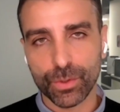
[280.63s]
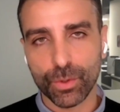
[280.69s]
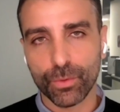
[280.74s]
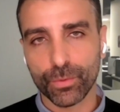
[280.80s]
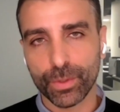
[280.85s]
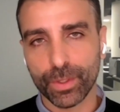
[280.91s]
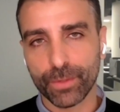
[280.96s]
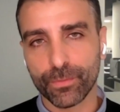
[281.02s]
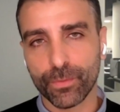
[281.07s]

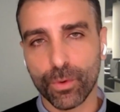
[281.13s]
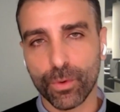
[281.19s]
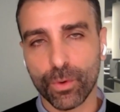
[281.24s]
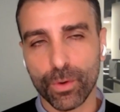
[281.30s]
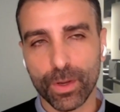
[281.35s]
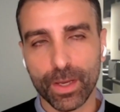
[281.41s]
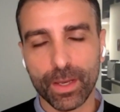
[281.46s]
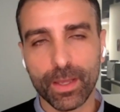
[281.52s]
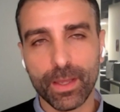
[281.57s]
So
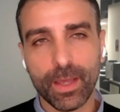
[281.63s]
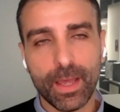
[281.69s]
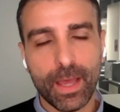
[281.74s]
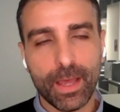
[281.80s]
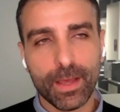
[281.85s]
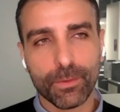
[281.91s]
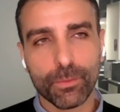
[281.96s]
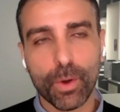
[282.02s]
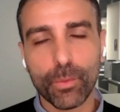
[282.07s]
for uh,
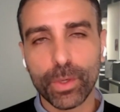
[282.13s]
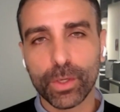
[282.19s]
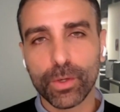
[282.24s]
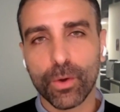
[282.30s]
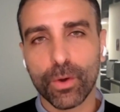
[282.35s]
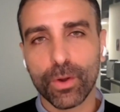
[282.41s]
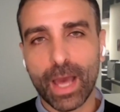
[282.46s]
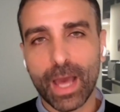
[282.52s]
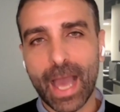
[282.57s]
what we
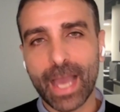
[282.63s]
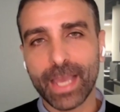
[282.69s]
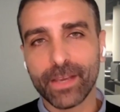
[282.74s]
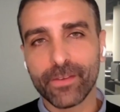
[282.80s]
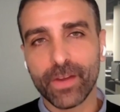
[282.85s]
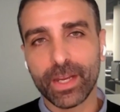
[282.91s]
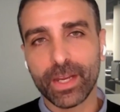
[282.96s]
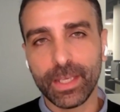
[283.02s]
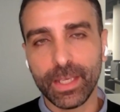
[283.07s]
call
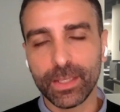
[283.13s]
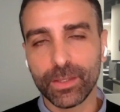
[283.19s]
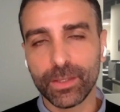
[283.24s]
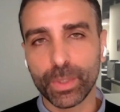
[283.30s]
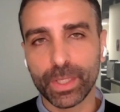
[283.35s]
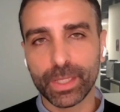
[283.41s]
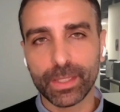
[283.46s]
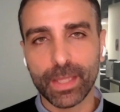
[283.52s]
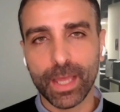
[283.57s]
high-grade heat
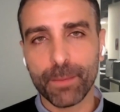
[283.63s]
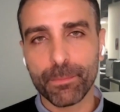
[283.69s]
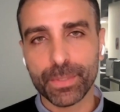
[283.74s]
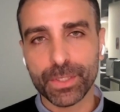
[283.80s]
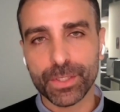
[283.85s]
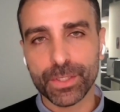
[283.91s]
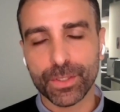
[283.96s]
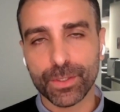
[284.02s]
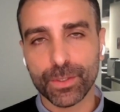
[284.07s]
with
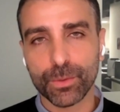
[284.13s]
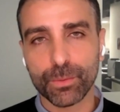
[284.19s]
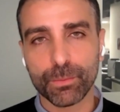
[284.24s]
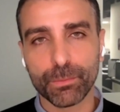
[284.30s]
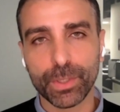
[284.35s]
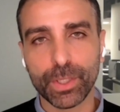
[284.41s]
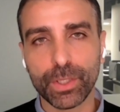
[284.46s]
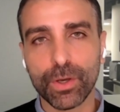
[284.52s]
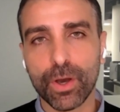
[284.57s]
temperature
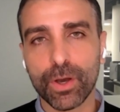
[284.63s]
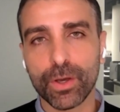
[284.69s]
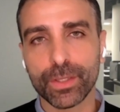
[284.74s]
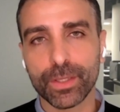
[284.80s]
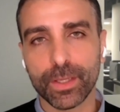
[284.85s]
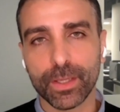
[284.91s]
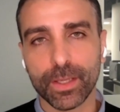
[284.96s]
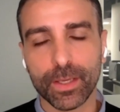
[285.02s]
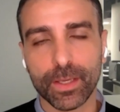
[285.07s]

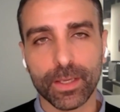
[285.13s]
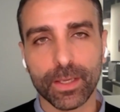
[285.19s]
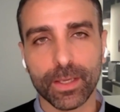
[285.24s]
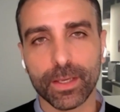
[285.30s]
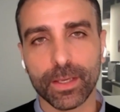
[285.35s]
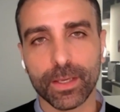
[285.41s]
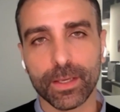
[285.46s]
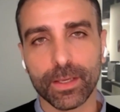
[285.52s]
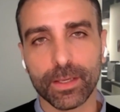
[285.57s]
beyond
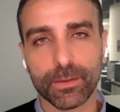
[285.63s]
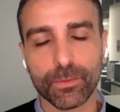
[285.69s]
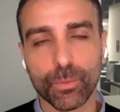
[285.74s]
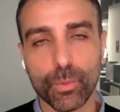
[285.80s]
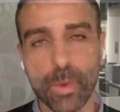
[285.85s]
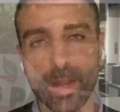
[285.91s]
uh, uh,